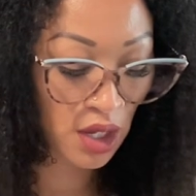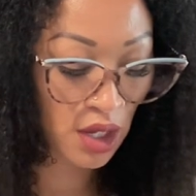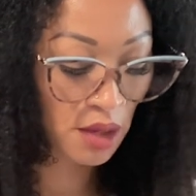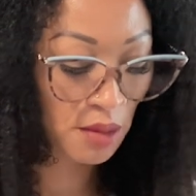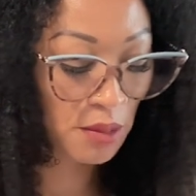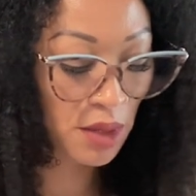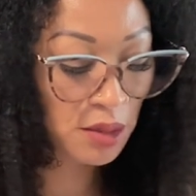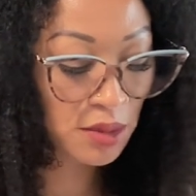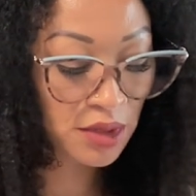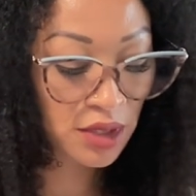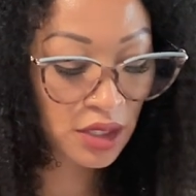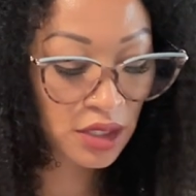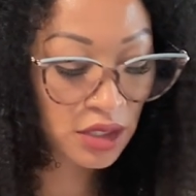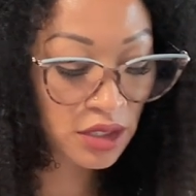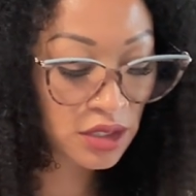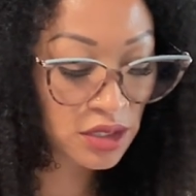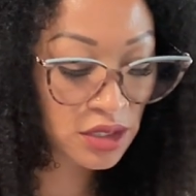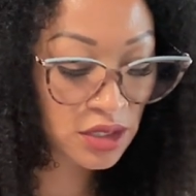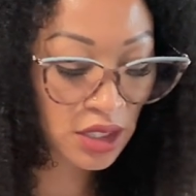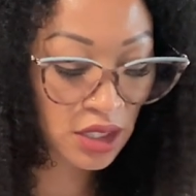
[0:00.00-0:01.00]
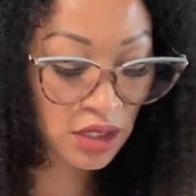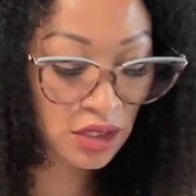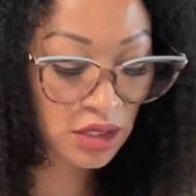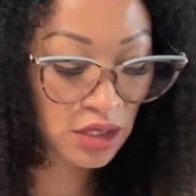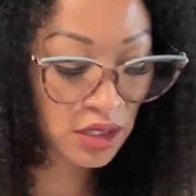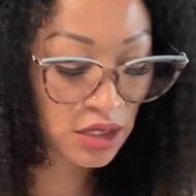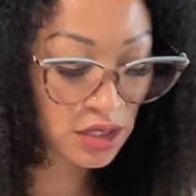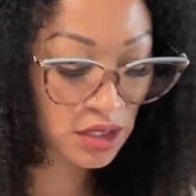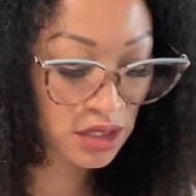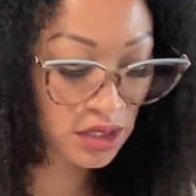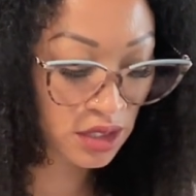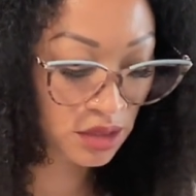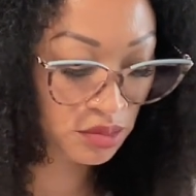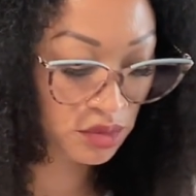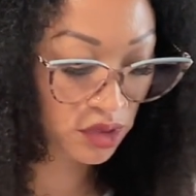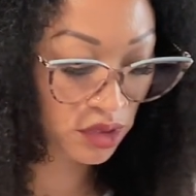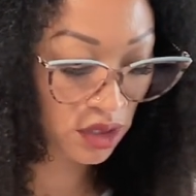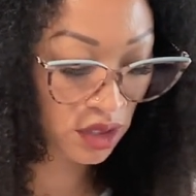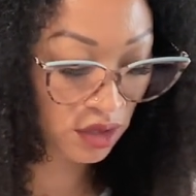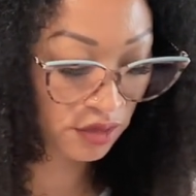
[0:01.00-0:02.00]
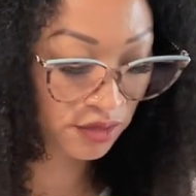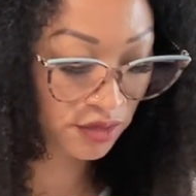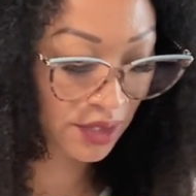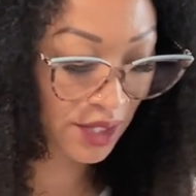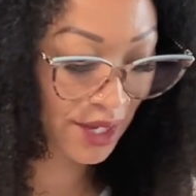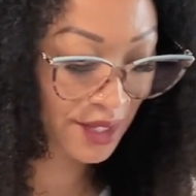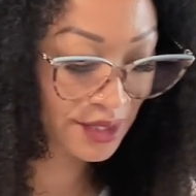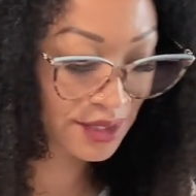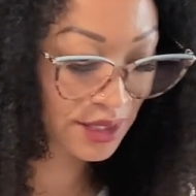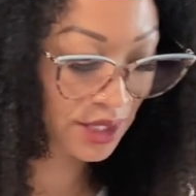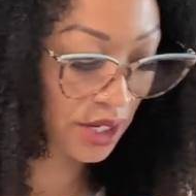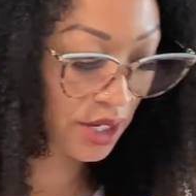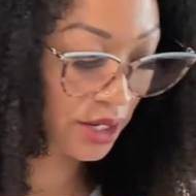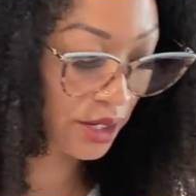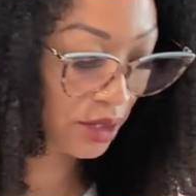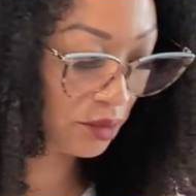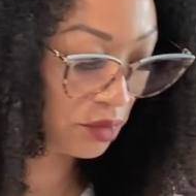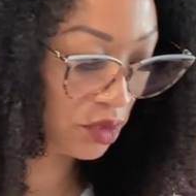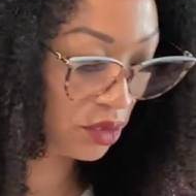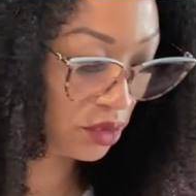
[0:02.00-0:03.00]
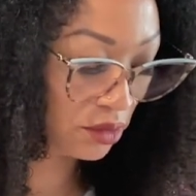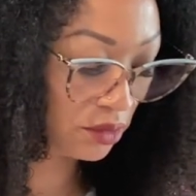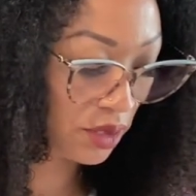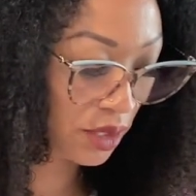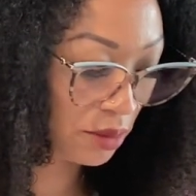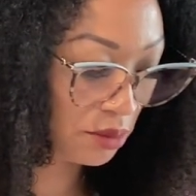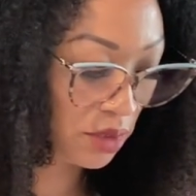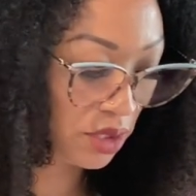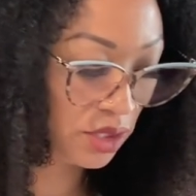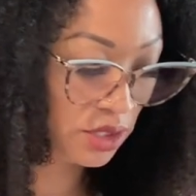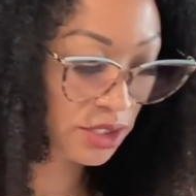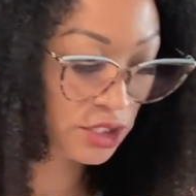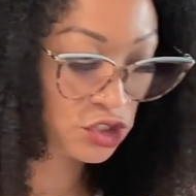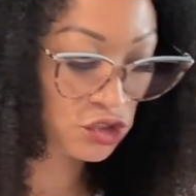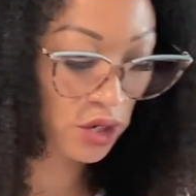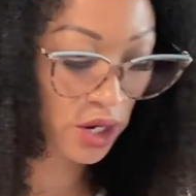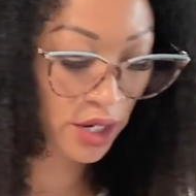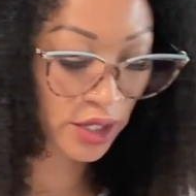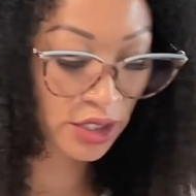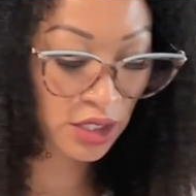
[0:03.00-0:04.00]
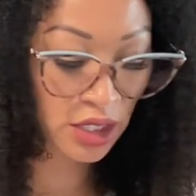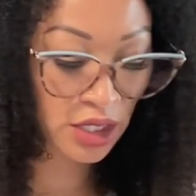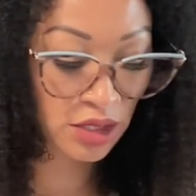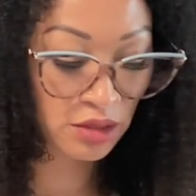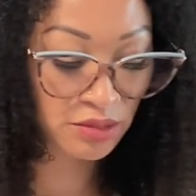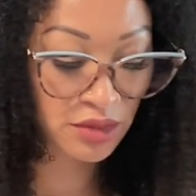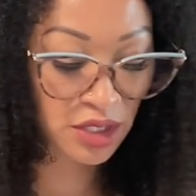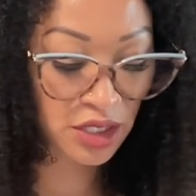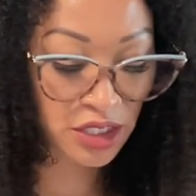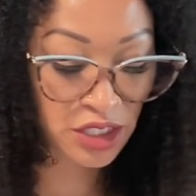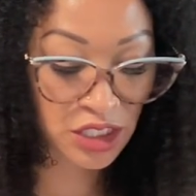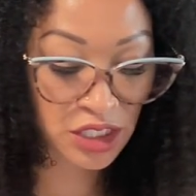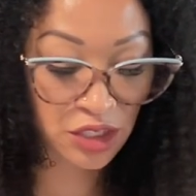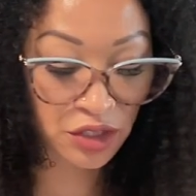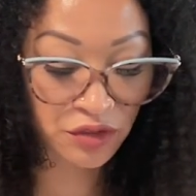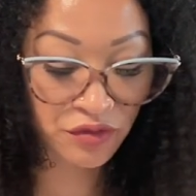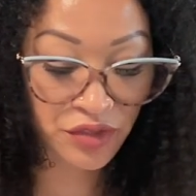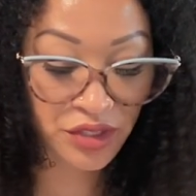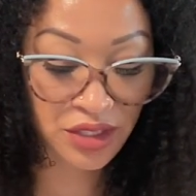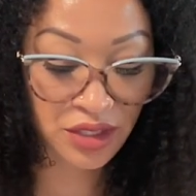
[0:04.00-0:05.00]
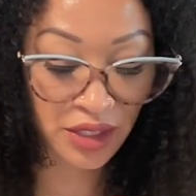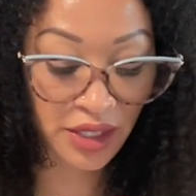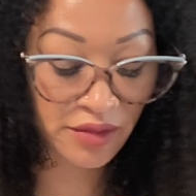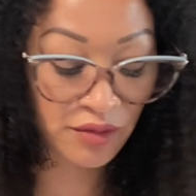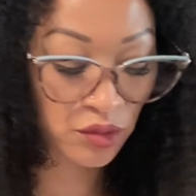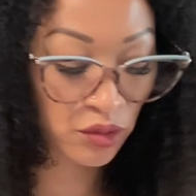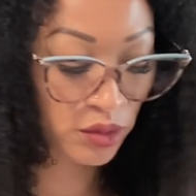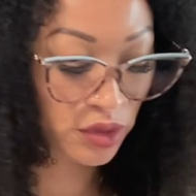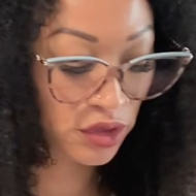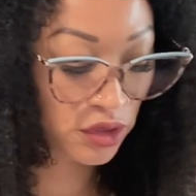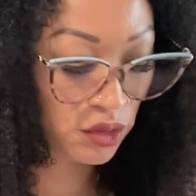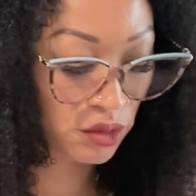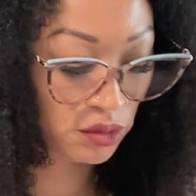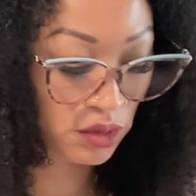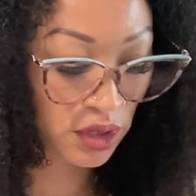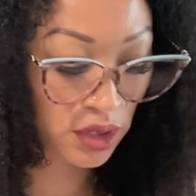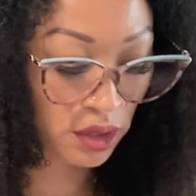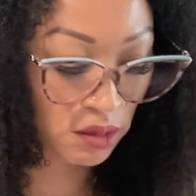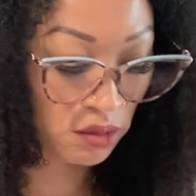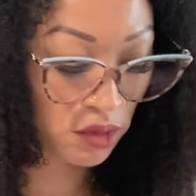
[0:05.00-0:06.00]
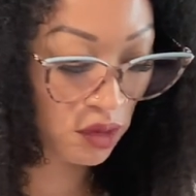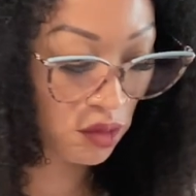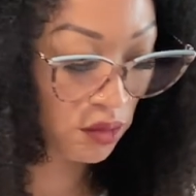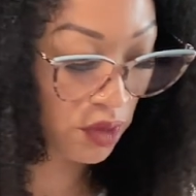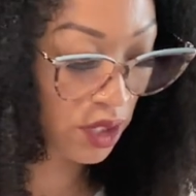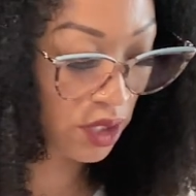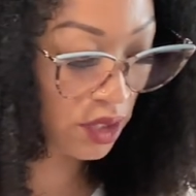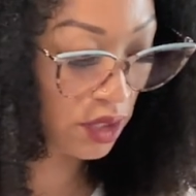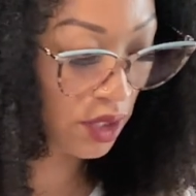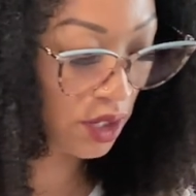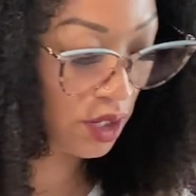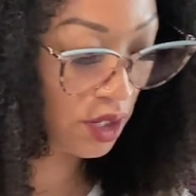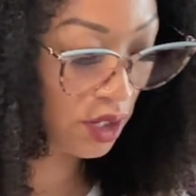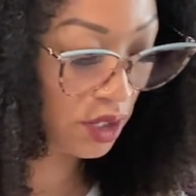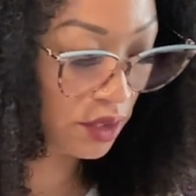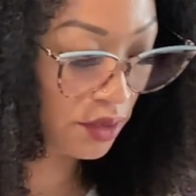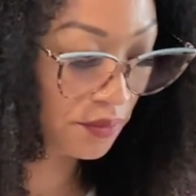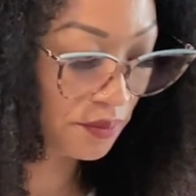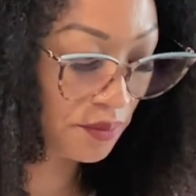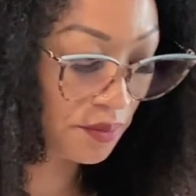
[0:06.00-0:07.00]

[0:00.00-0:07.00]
Maybe they didn't take things deep enough last time. You know what I mean? They tried to keep things surface level with you, and they regret that.